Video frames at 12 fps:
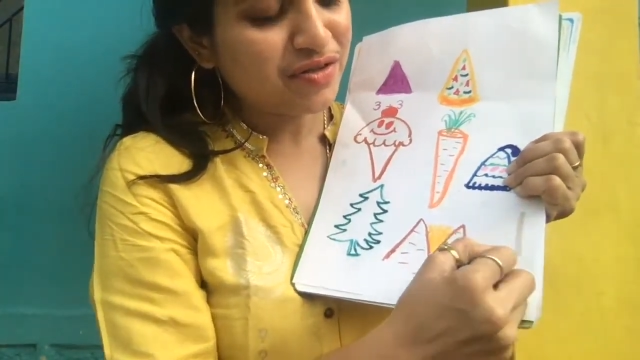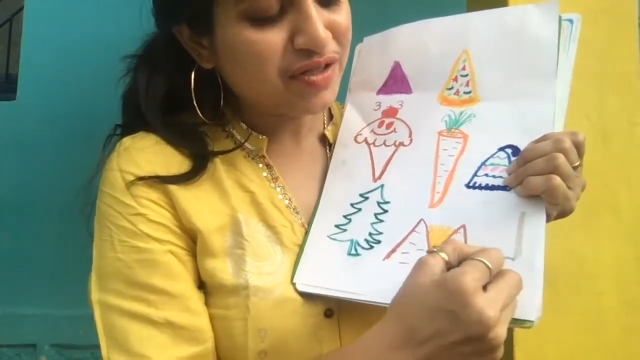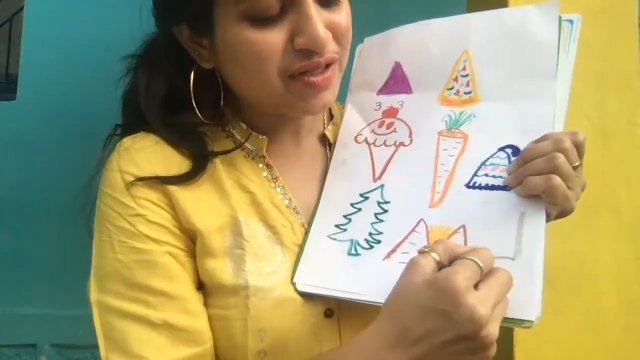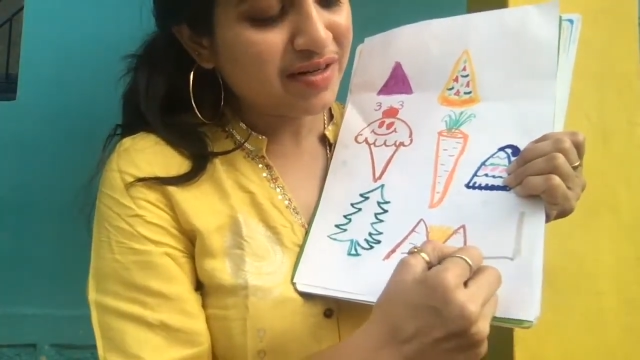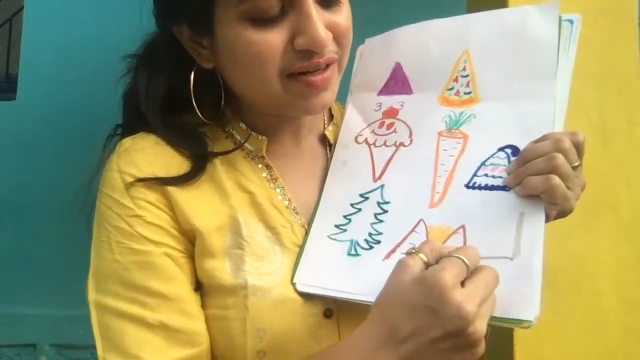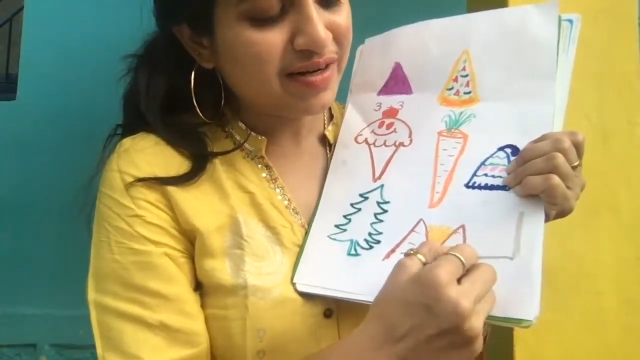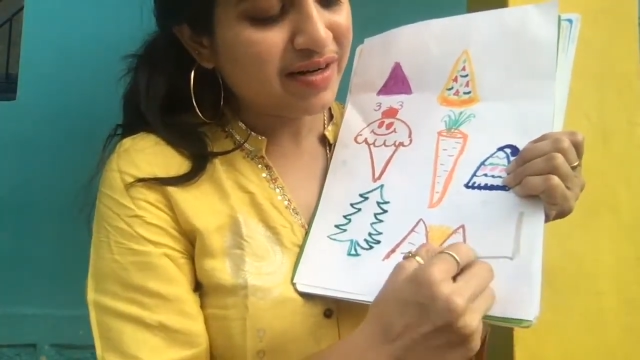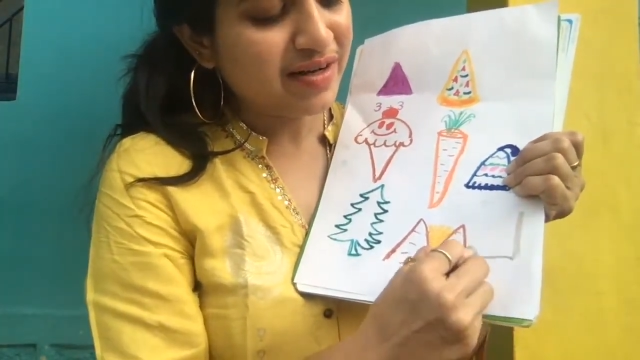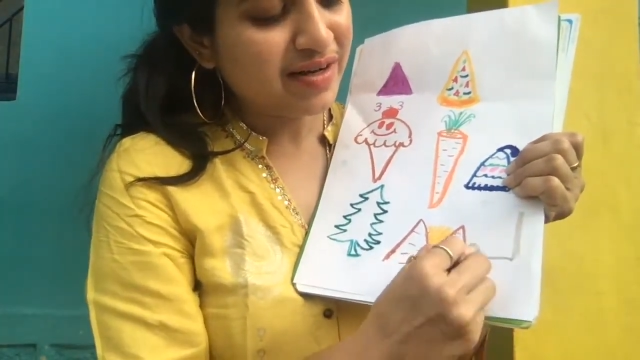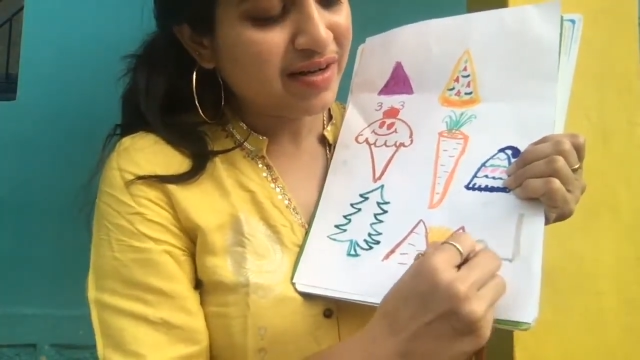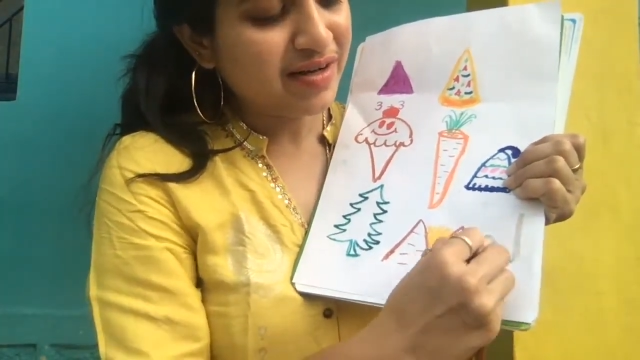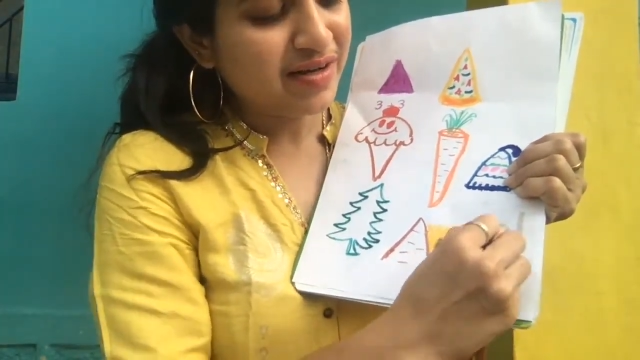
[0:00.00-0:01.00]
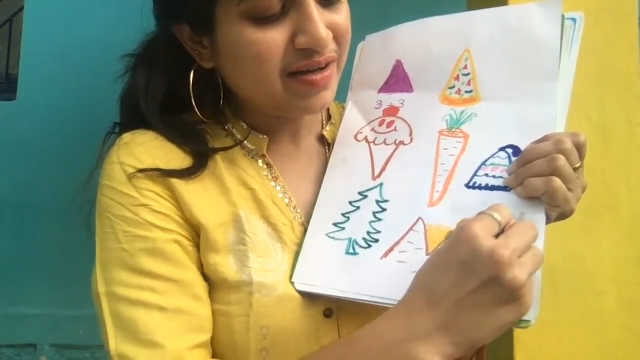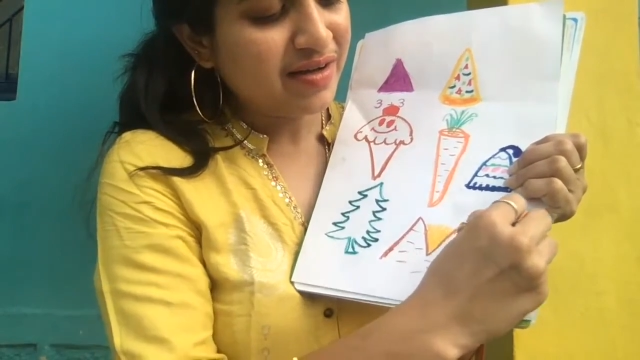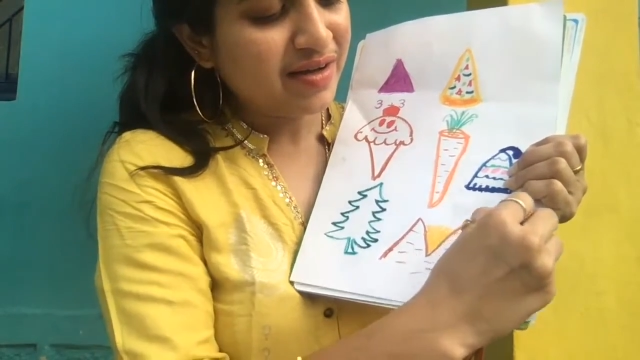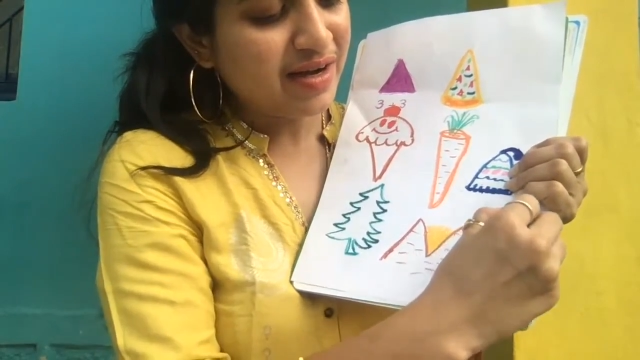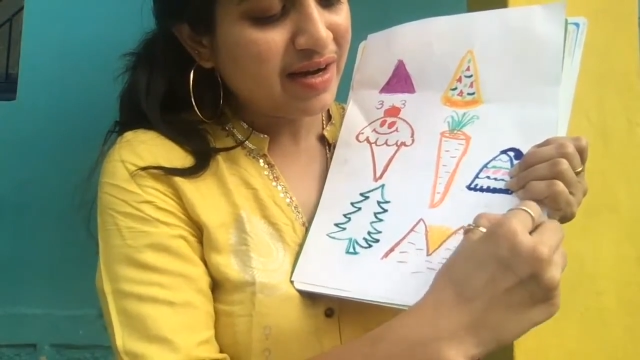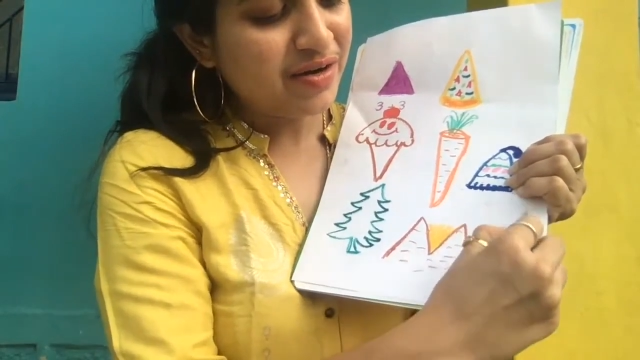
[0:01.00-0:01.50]
Children,
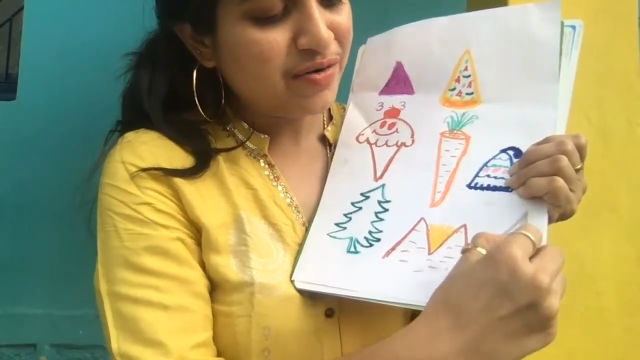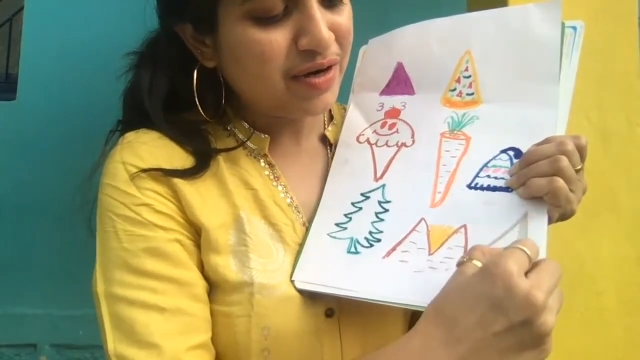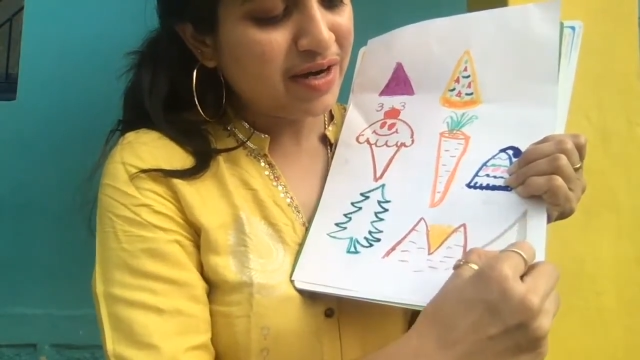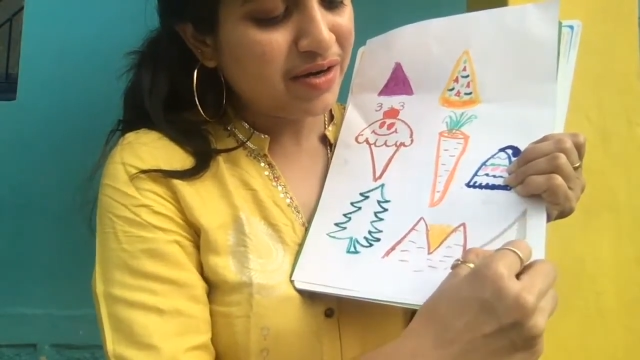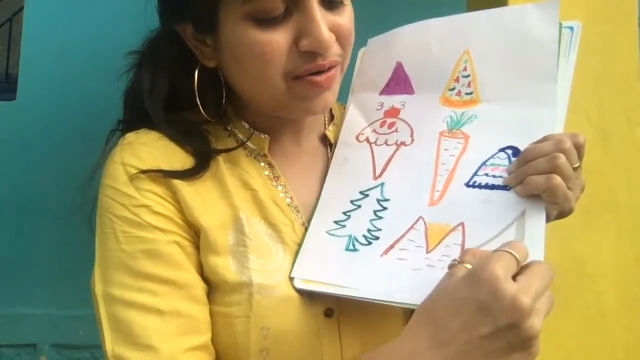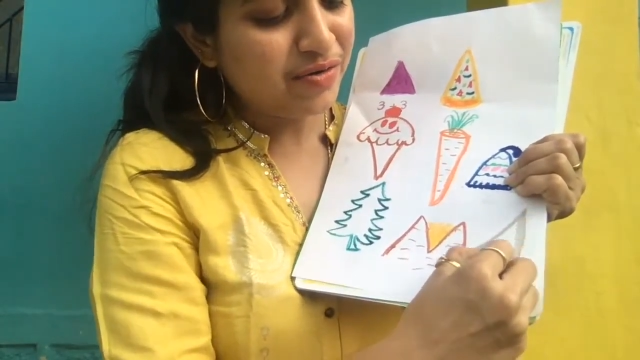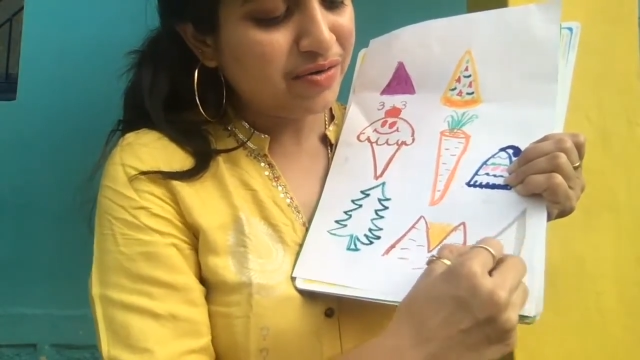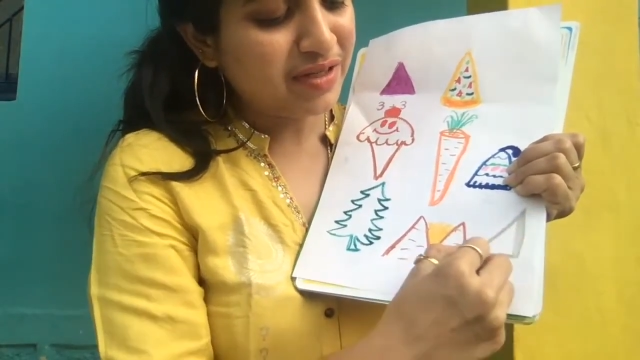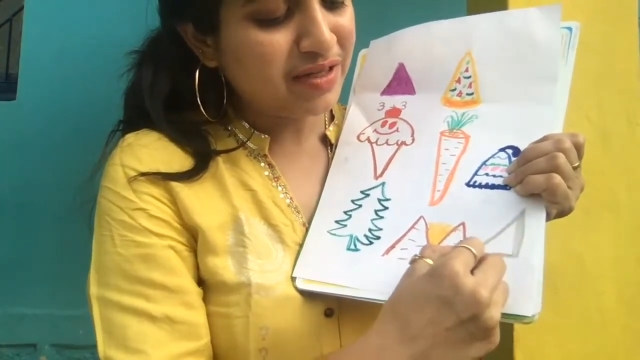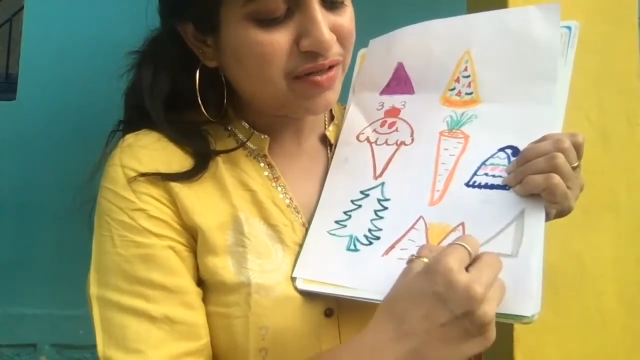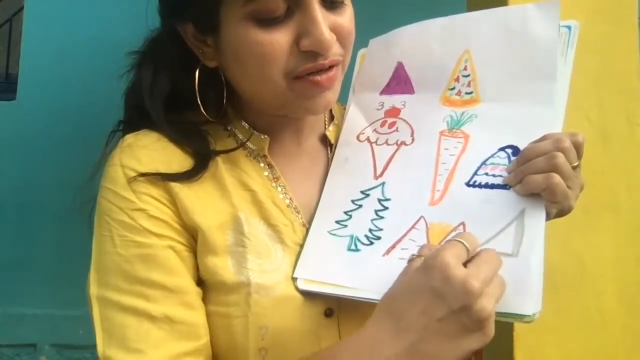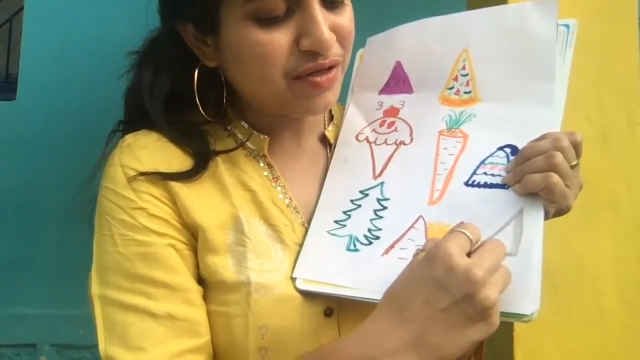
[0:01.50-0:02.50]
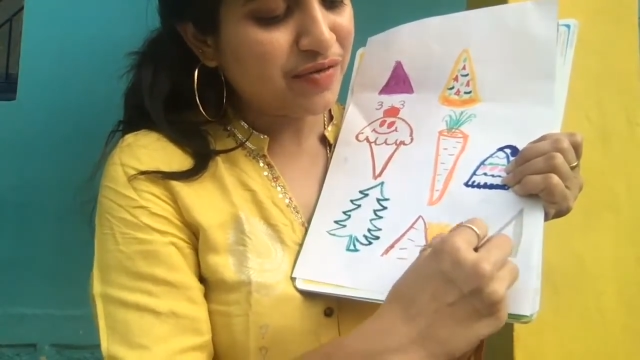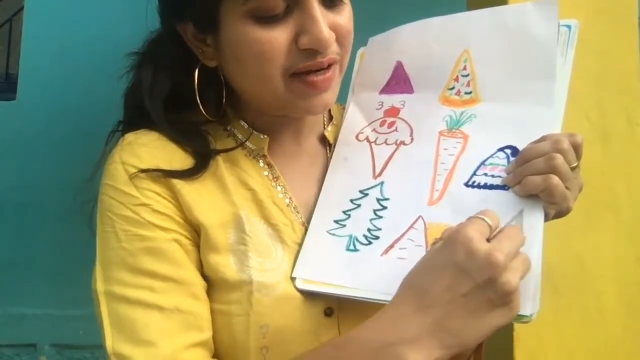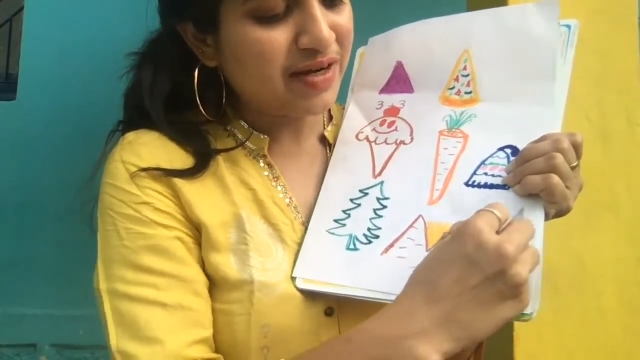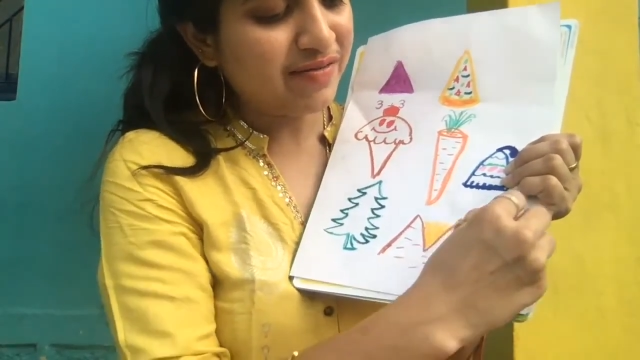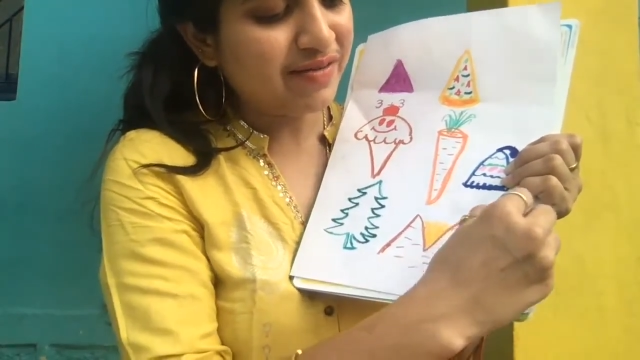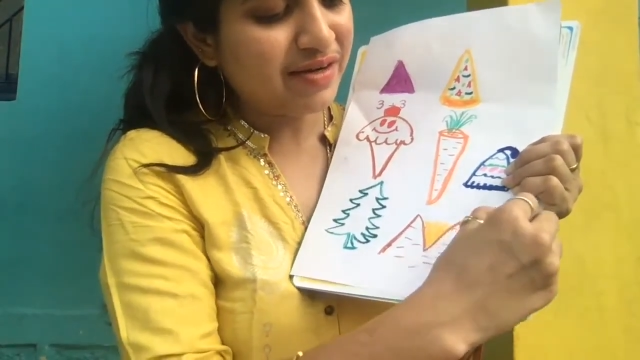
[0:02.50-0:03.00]
I don't think so you are
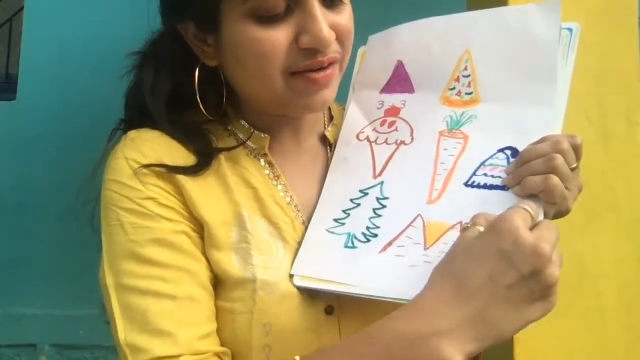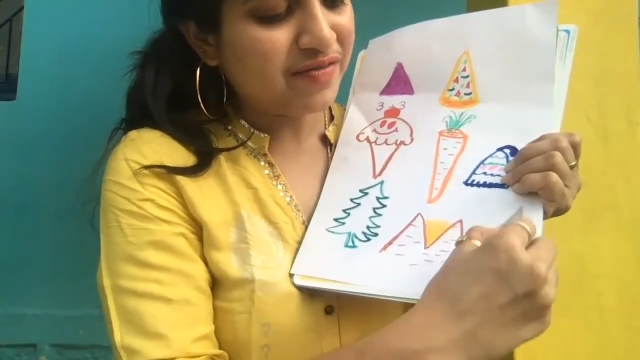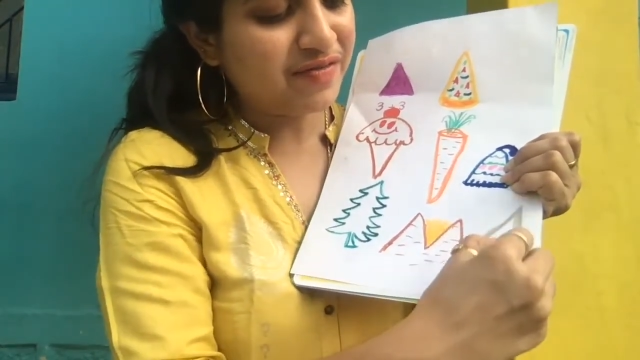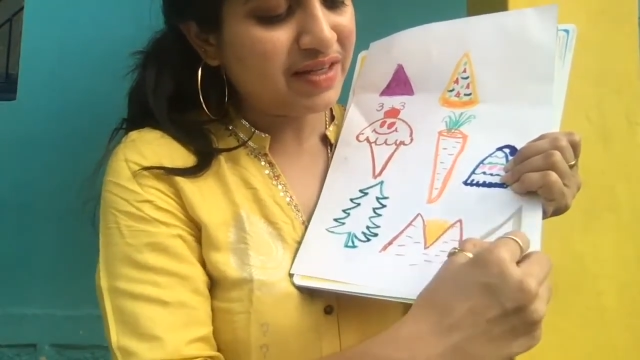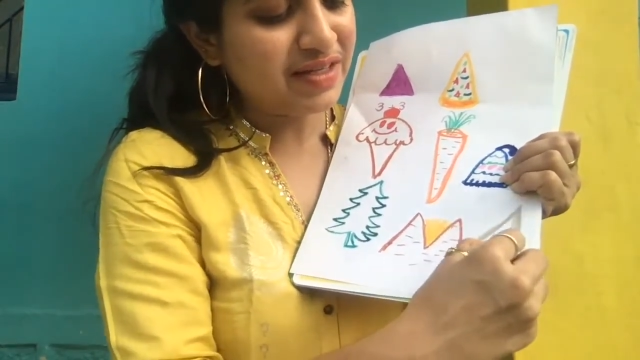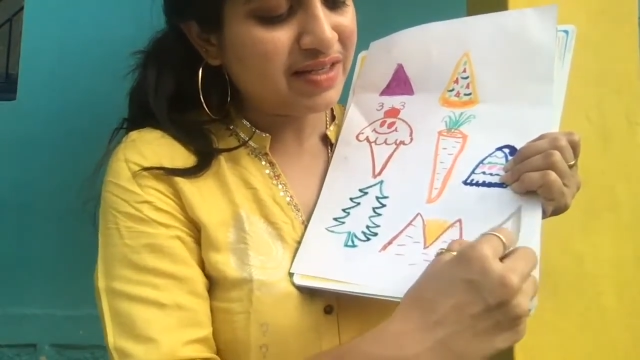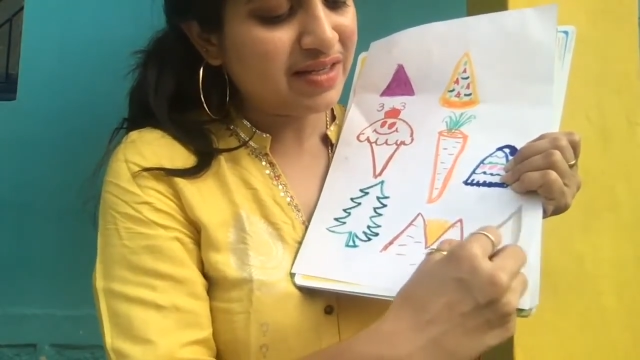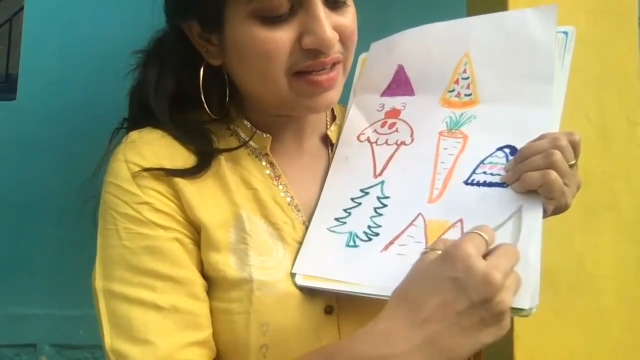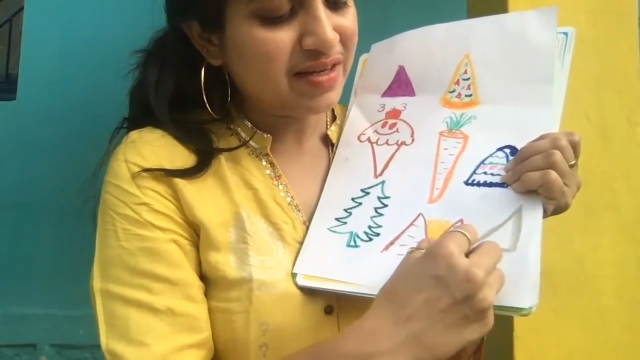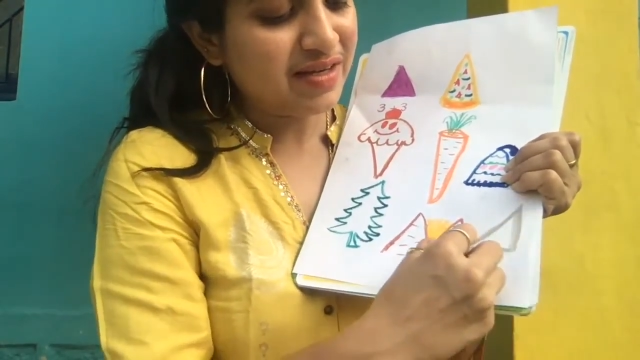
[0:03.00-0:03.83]
aware of this.